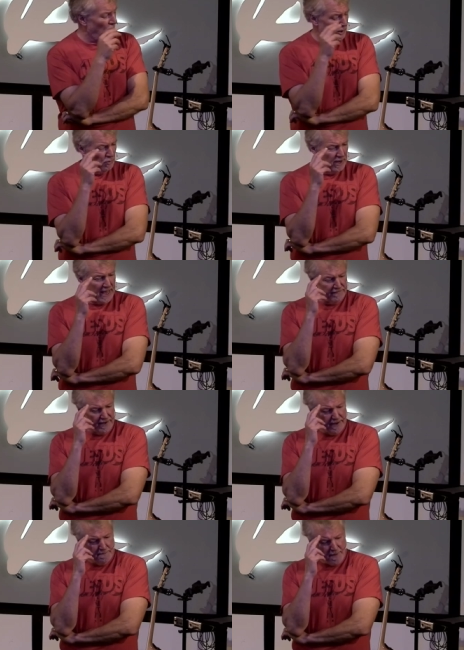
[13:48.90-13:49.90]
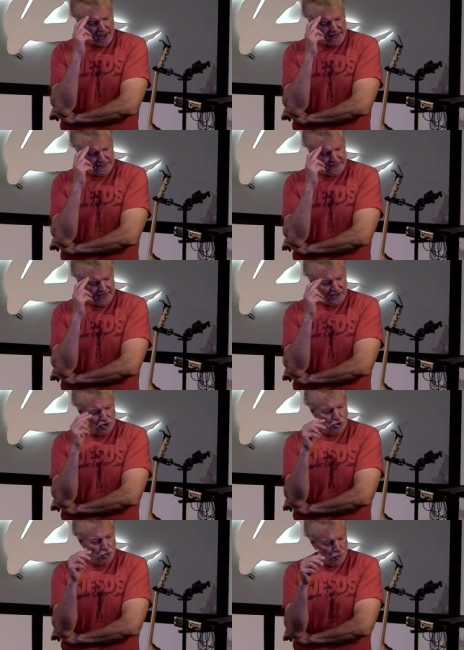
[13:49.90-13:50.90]
we, we have a
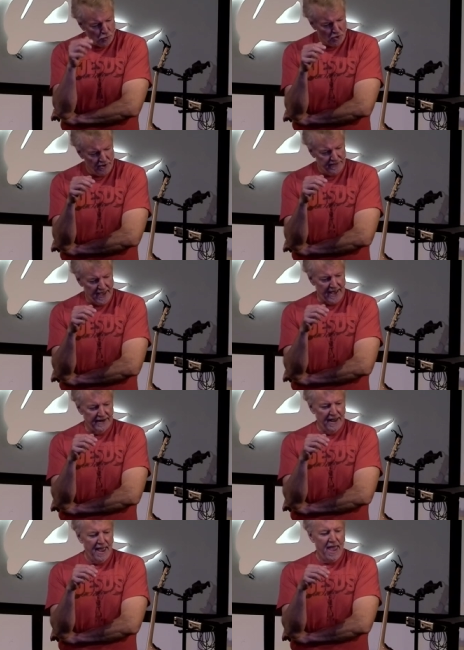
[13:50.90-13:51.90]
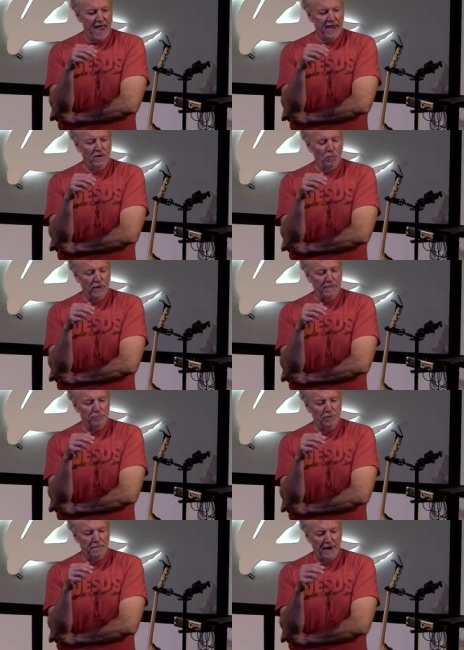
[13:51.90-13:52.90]
mindset toward that and we
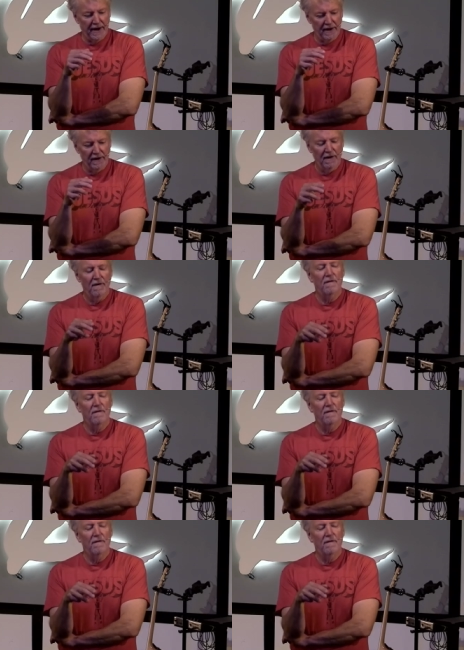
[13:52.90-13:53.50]
prepare